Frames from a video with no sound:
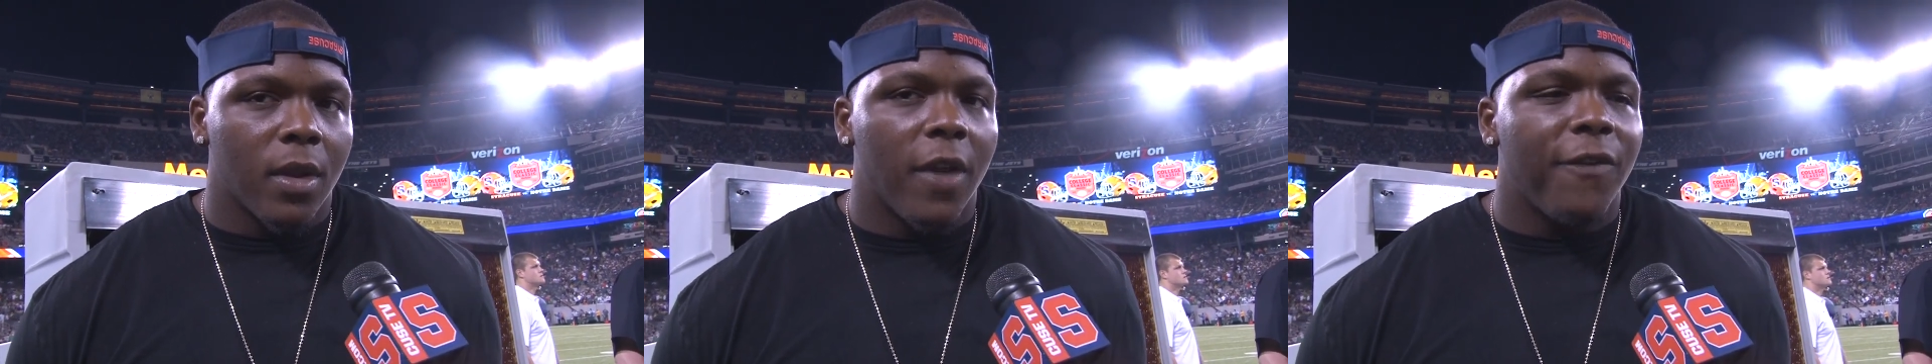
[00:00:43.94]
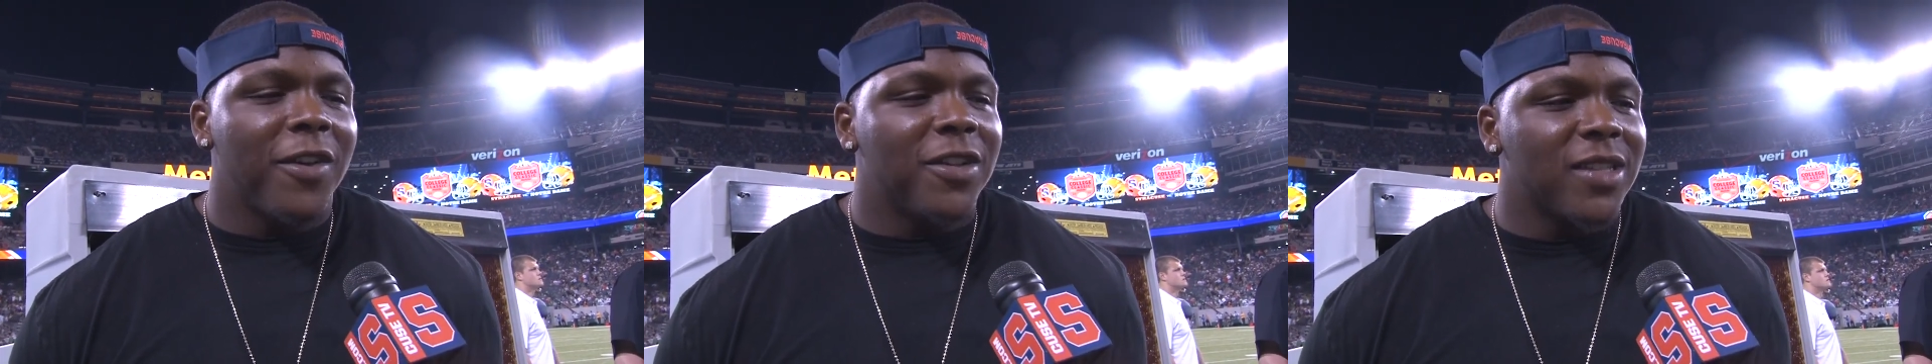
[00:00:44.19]

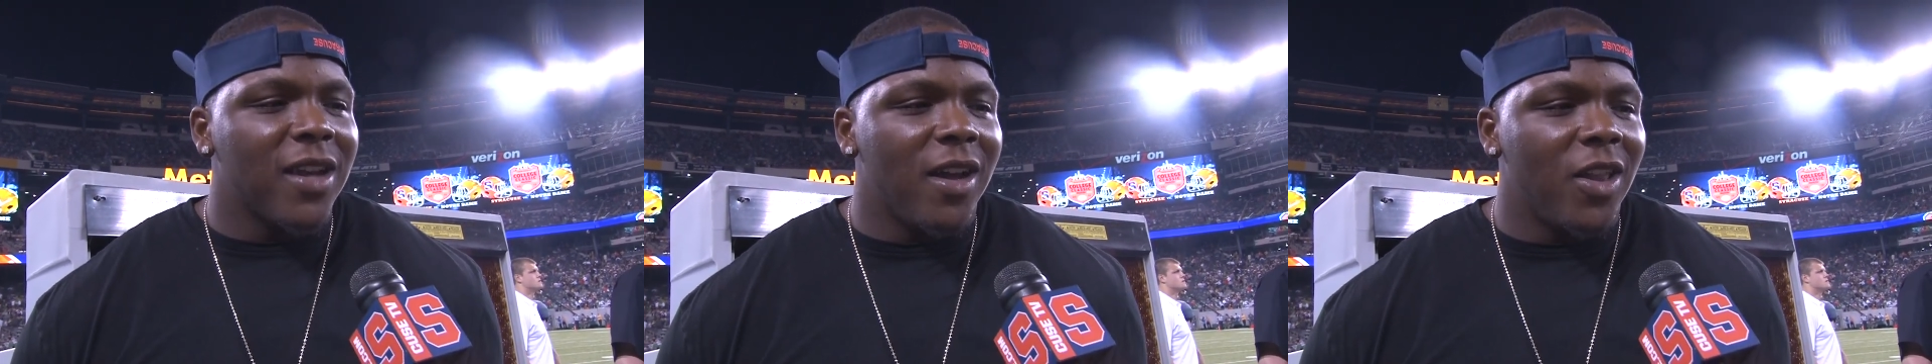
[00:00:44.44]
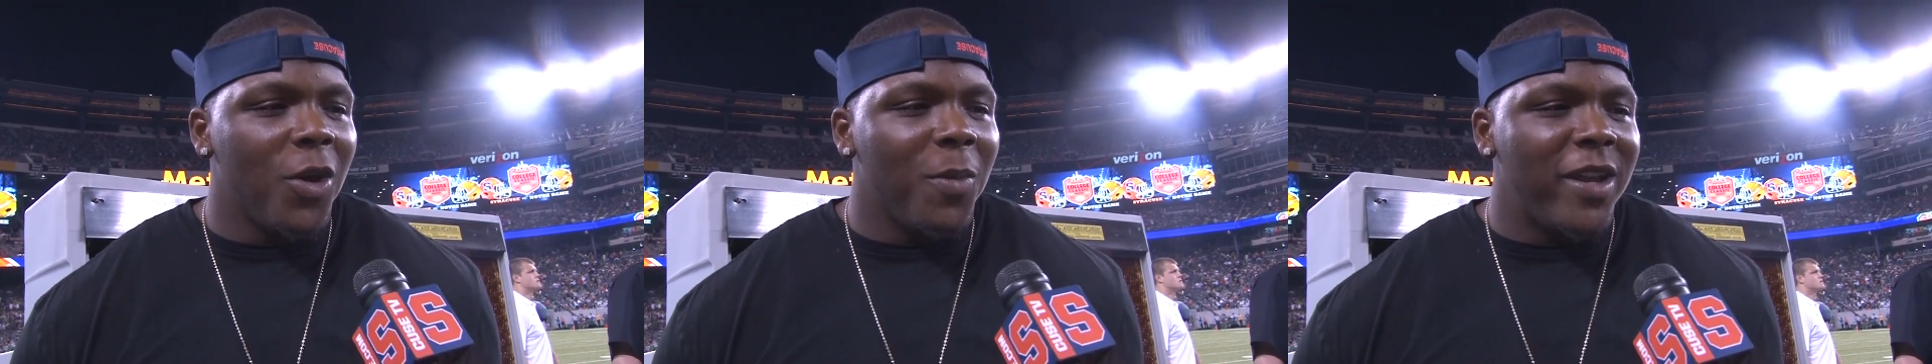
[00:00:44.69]
It feels good,
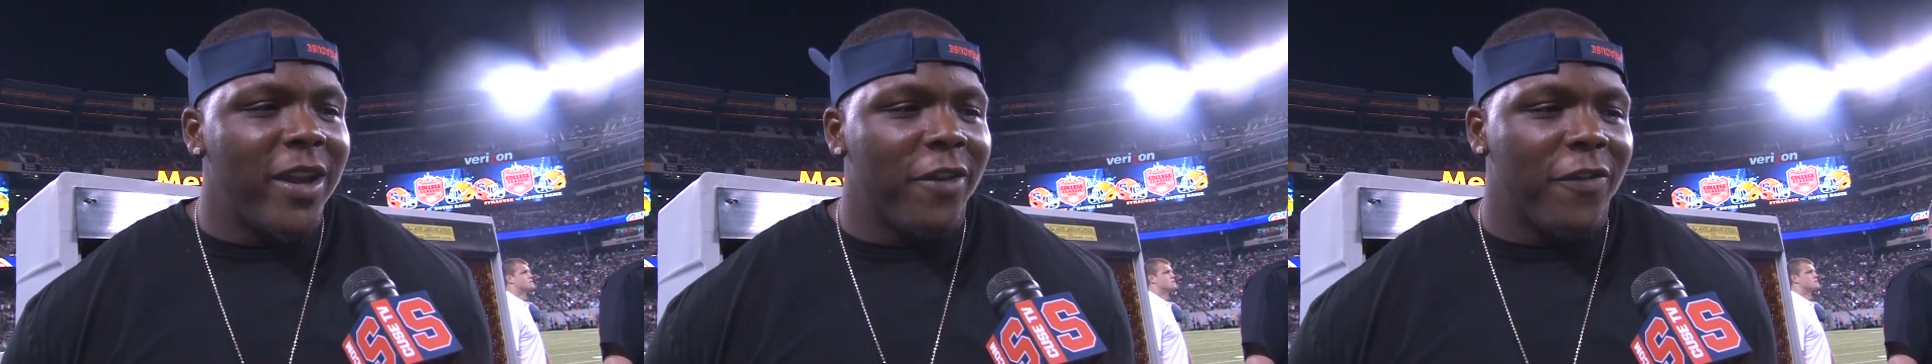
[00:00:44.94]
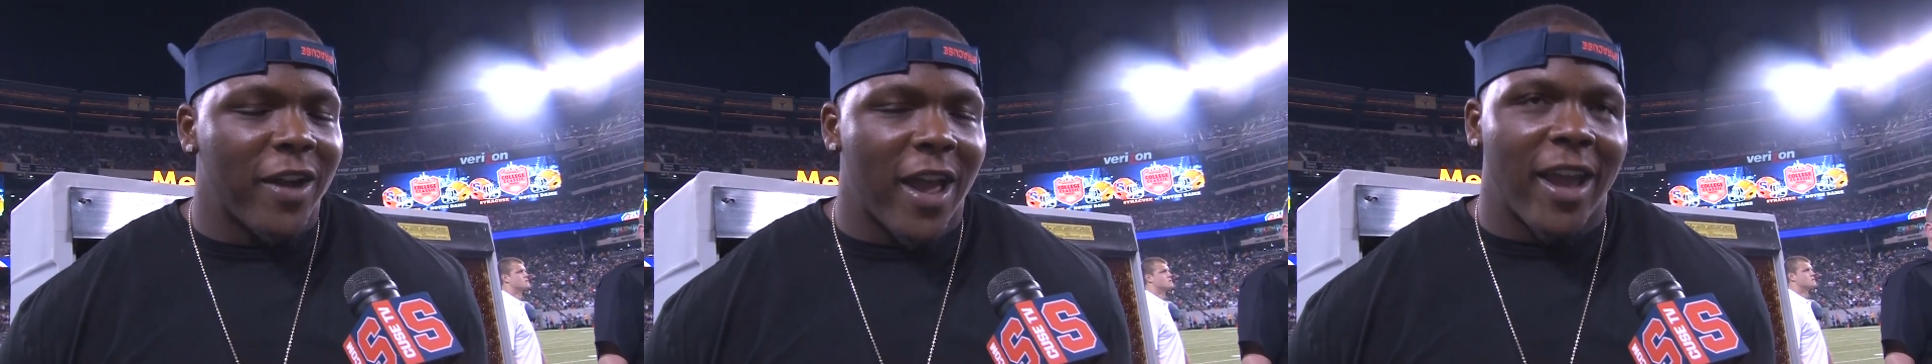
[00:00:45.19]
a little bit
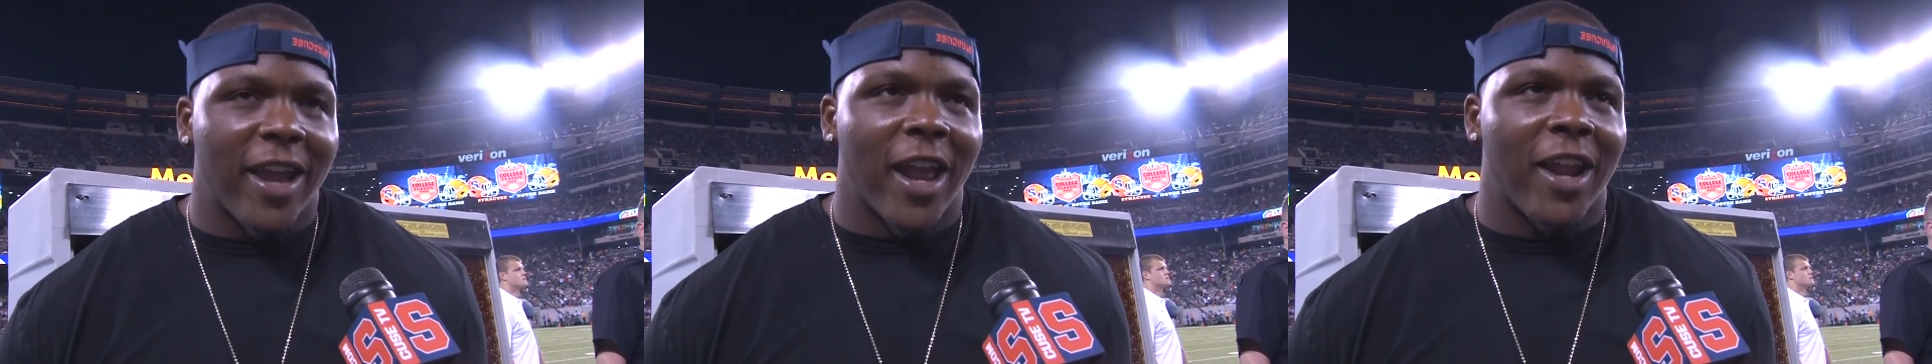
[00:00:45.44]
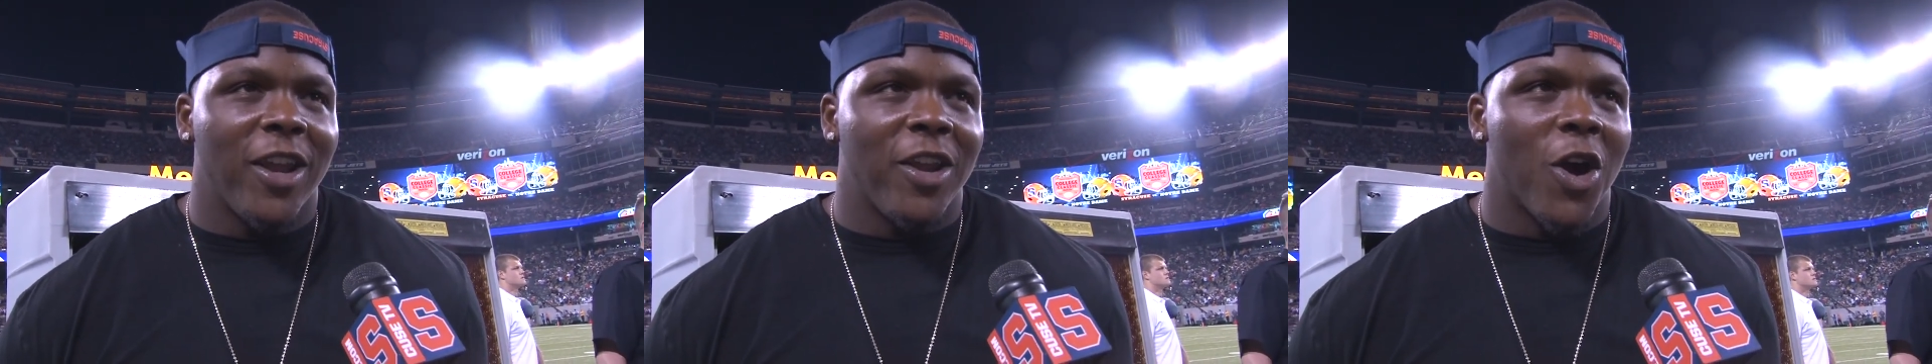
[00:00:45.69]
different. I ain't
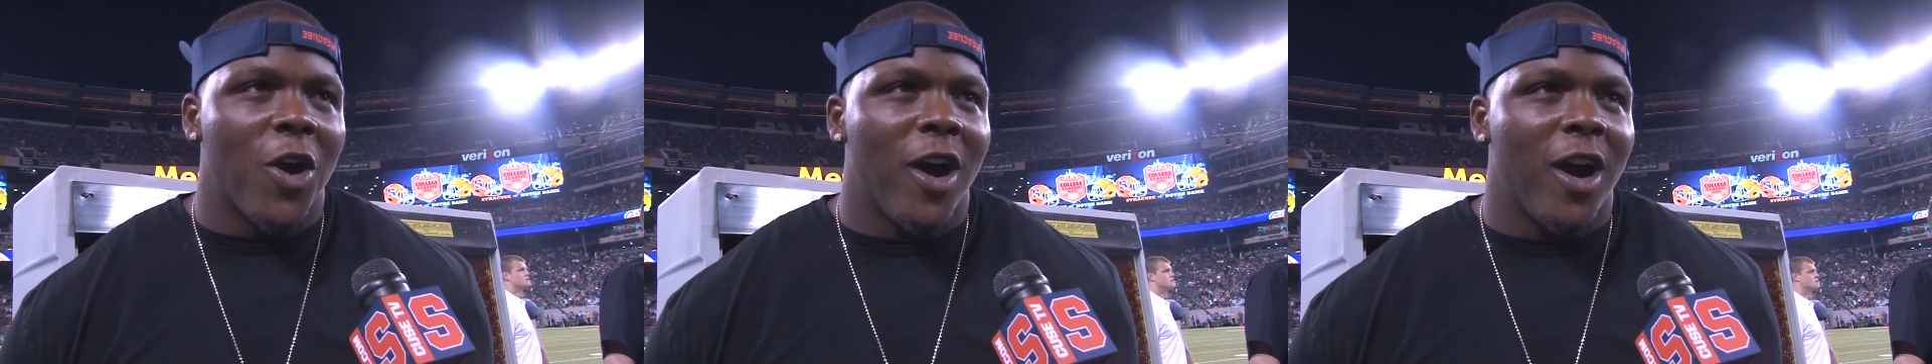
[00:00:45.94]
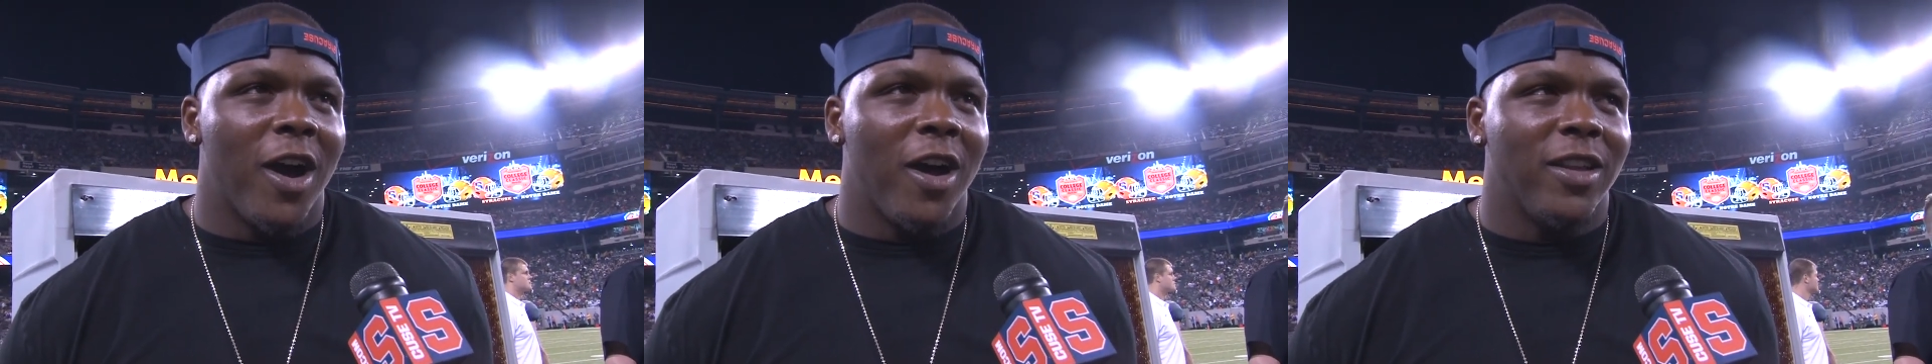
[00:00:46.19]
got to, you know,
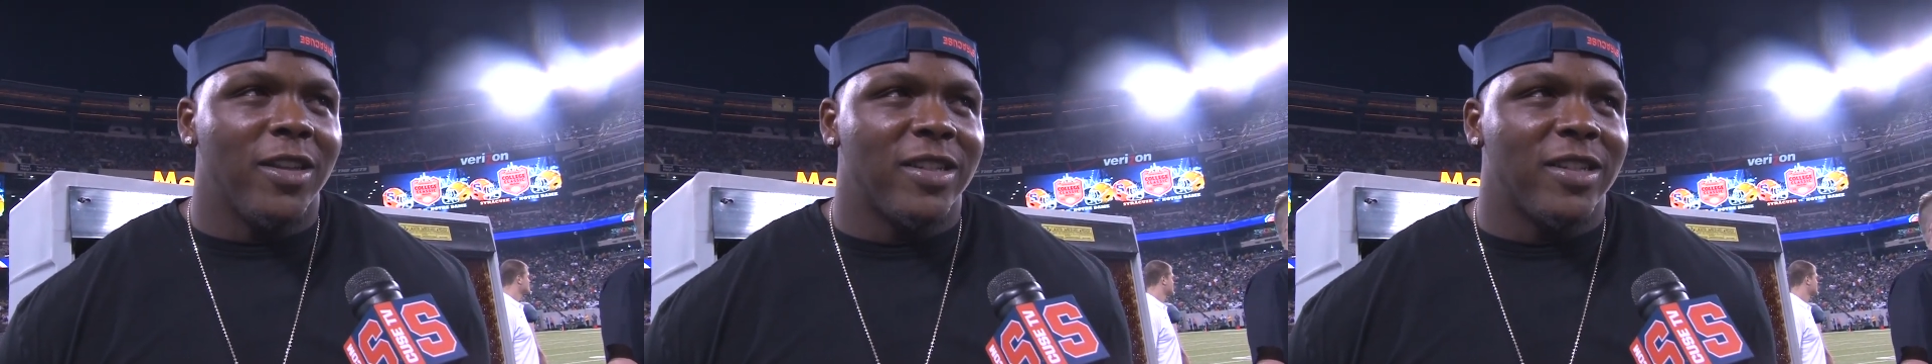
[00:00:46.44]
uh,